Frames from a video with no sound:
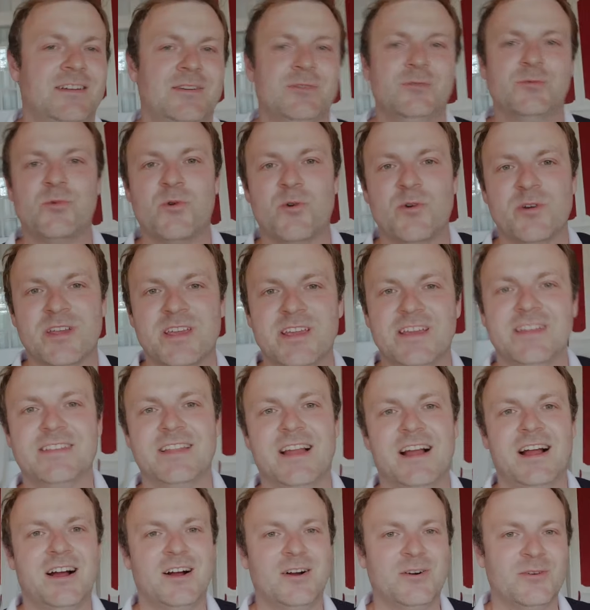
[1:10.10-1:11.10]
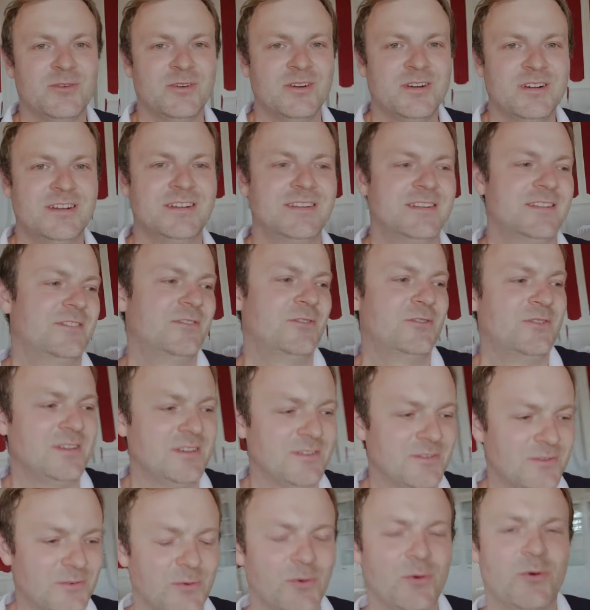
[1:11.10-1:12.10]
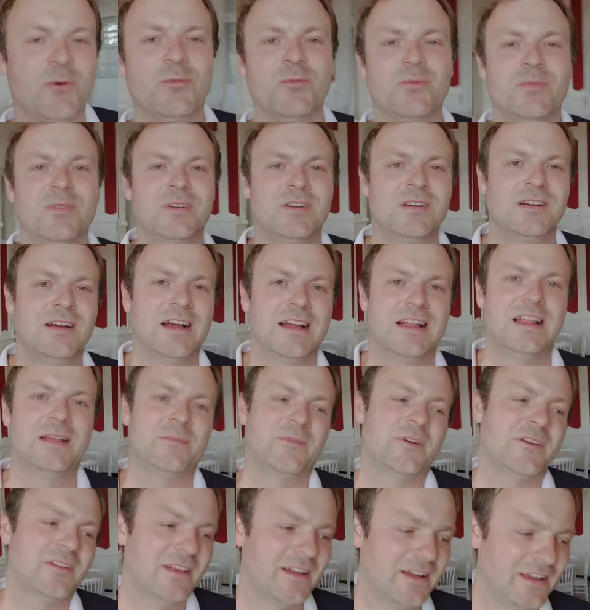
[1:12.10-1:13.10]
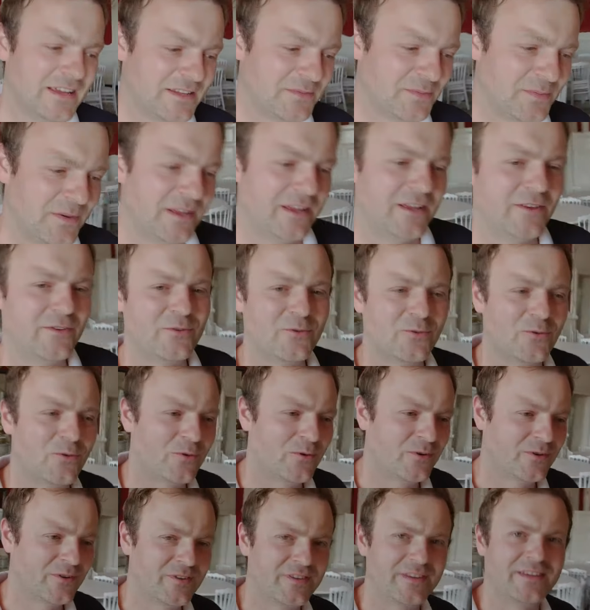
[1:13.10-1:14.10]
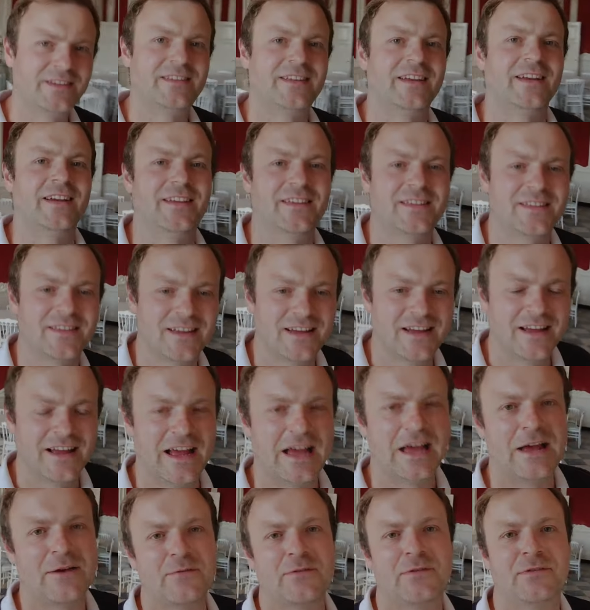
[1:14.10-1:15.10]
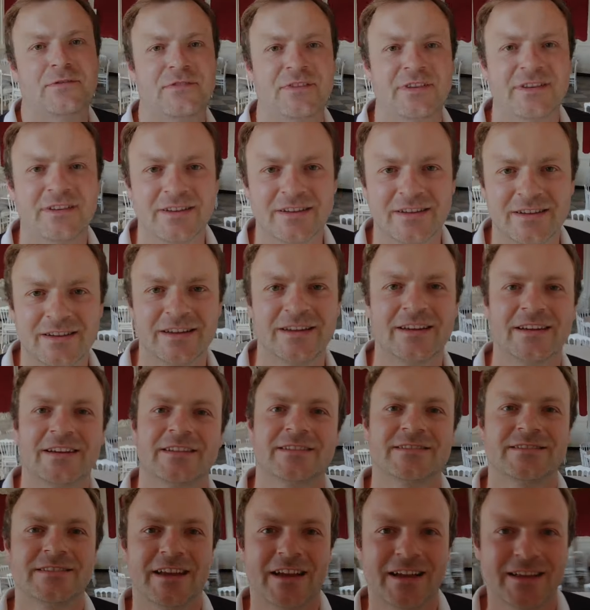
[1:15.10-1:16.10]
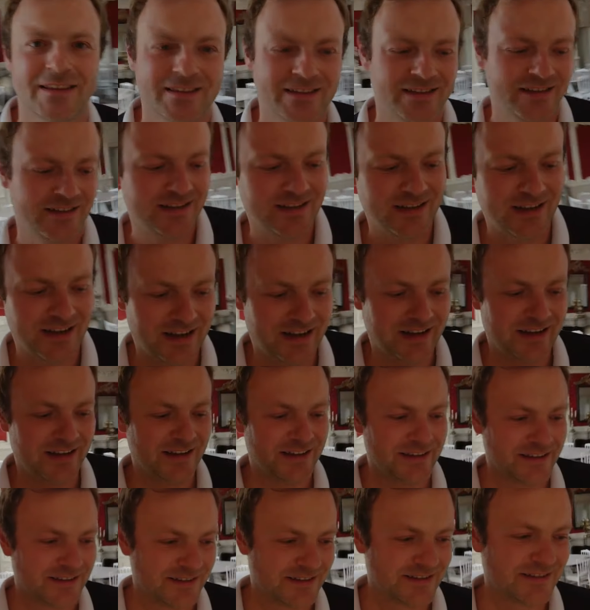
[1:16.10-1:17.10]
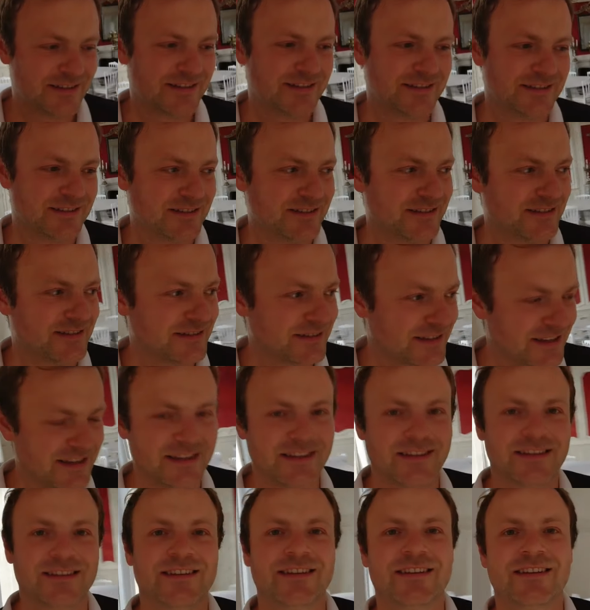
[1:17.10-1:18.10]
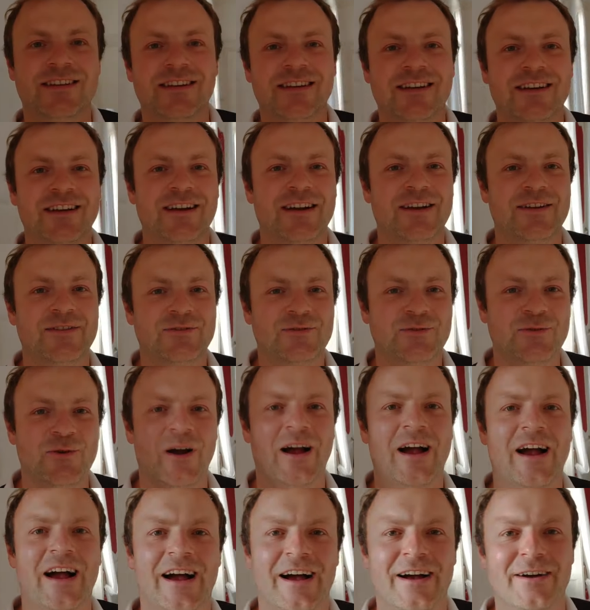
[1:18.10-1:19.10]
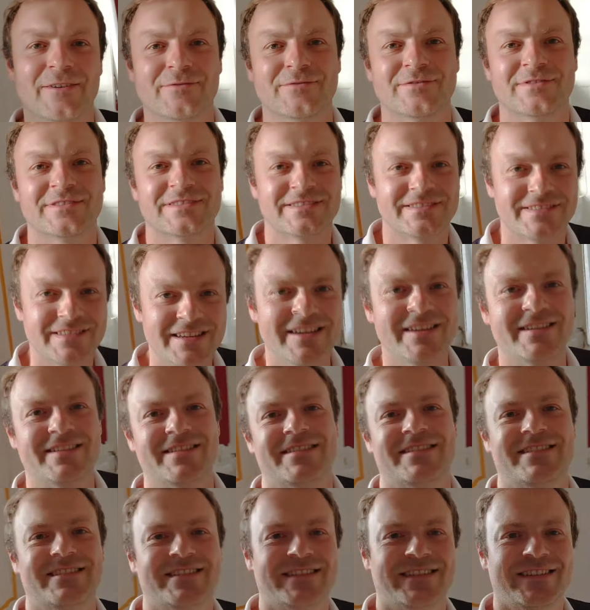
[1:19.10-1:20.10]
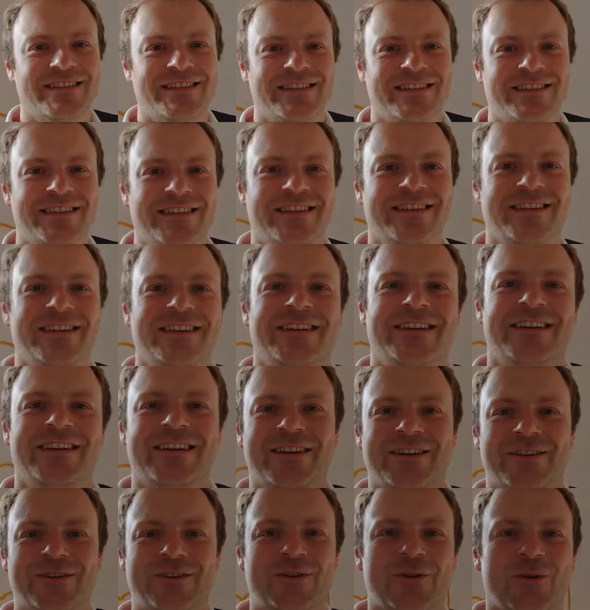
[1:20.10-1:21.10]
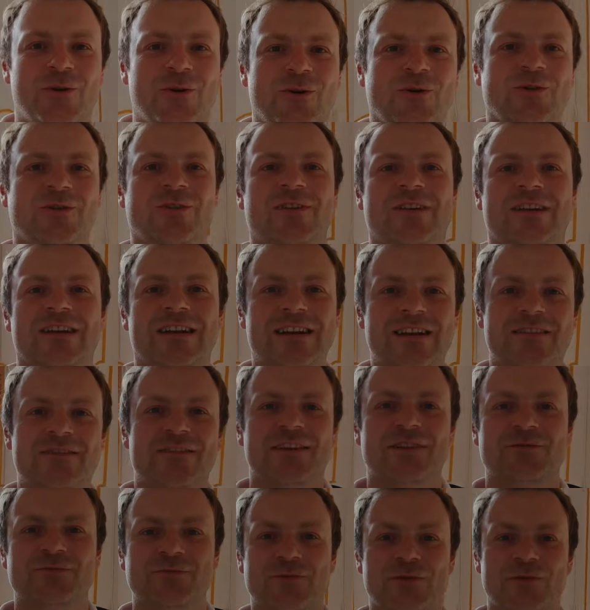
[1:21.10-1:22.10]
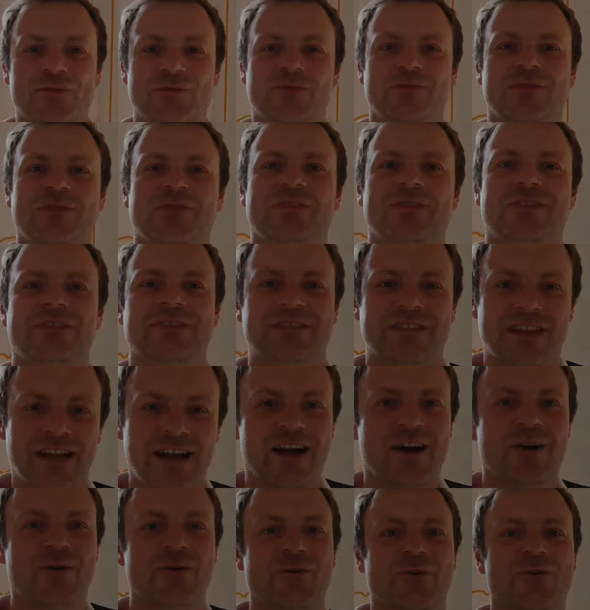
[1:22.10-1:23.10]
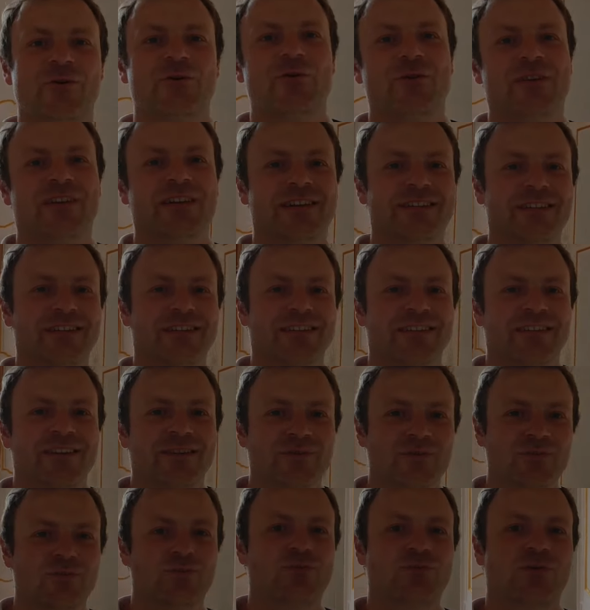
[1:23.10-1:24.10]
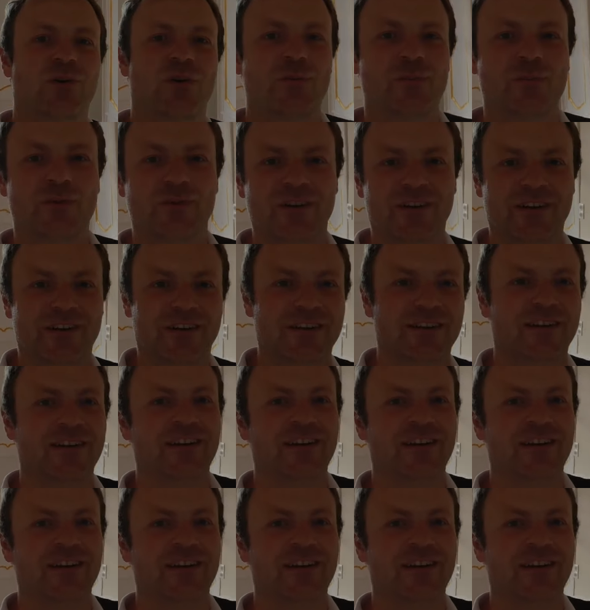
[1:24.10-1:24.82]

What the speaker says: Walking now to this room, and I'm gonna explain you all the details, everything that I did to have this golden living room now looking properly.